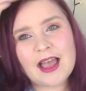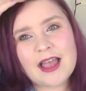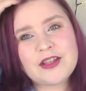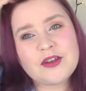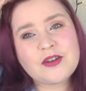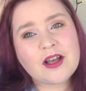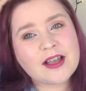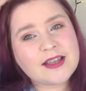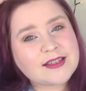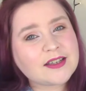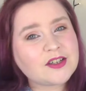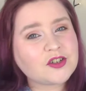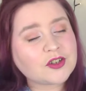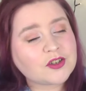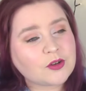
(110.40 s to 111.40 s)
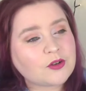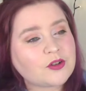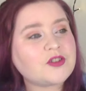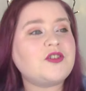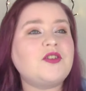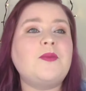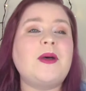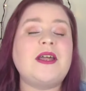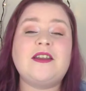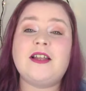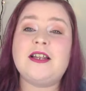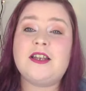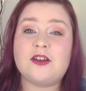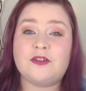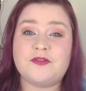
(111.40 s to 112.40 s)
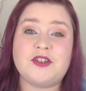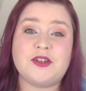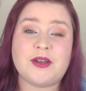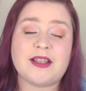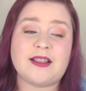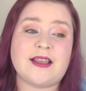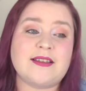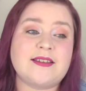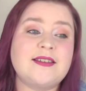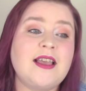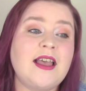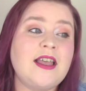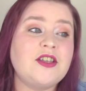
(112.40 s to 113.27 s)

And you guys are just awesome and I love doing this.